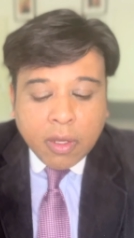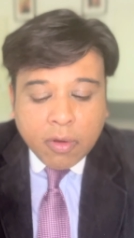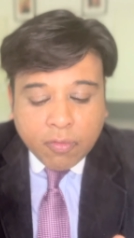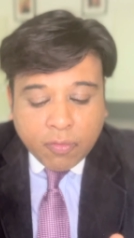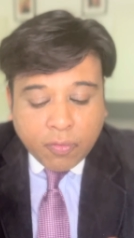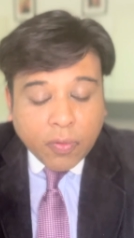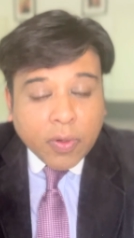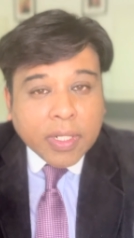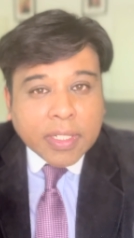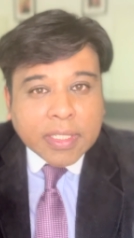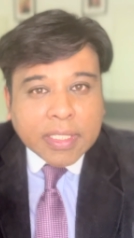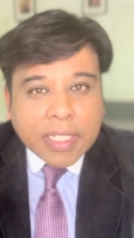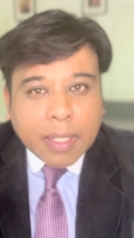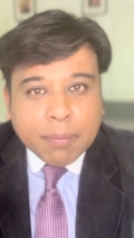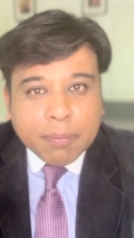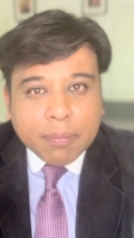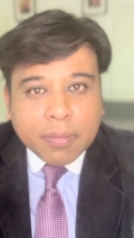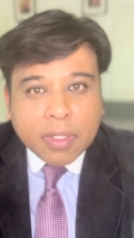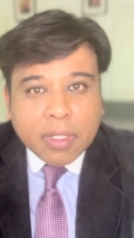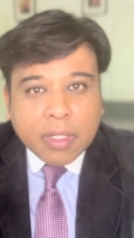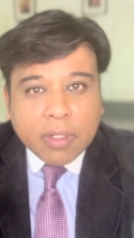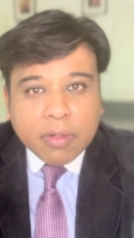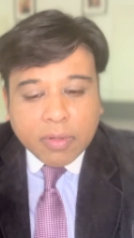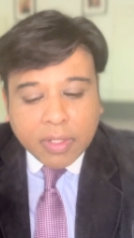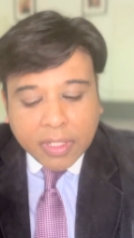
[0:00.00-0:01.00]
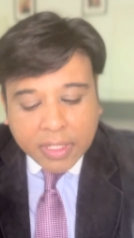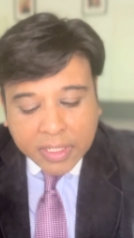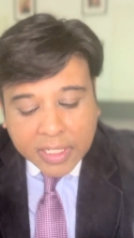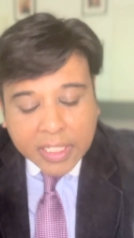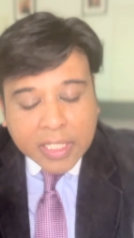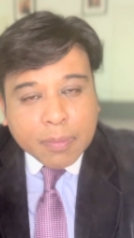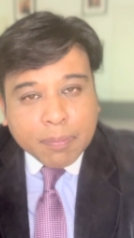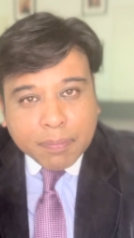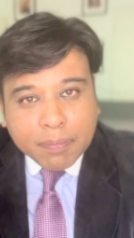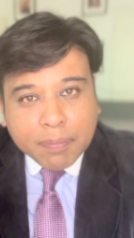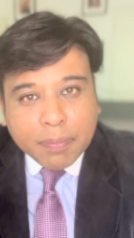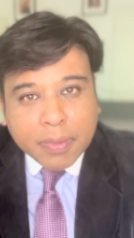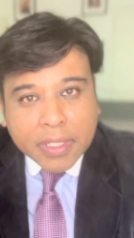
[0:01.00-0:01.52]
For example, in
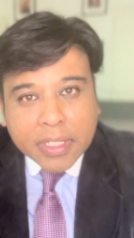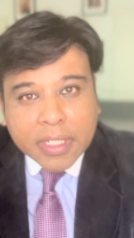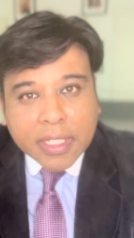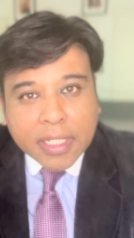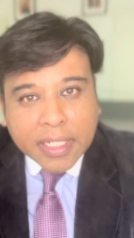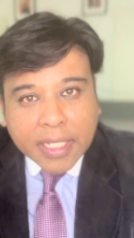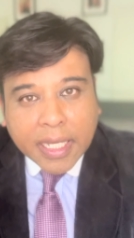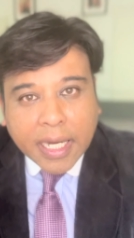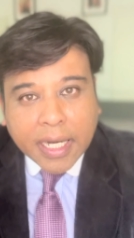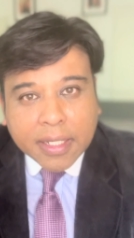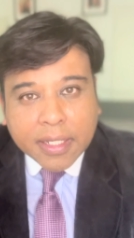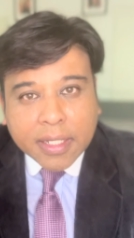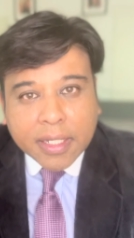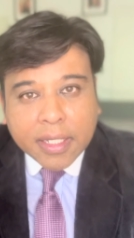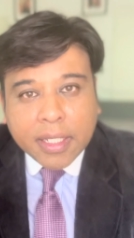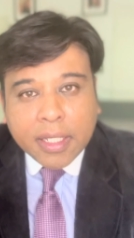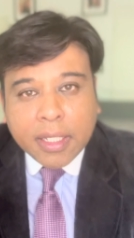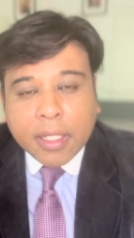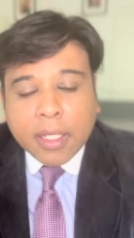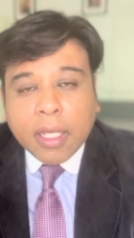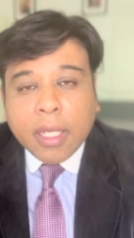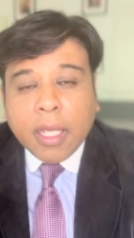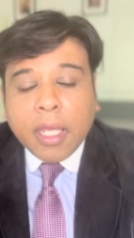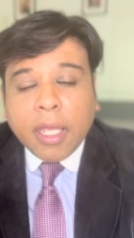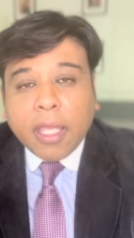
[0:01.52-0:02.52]
this particular category,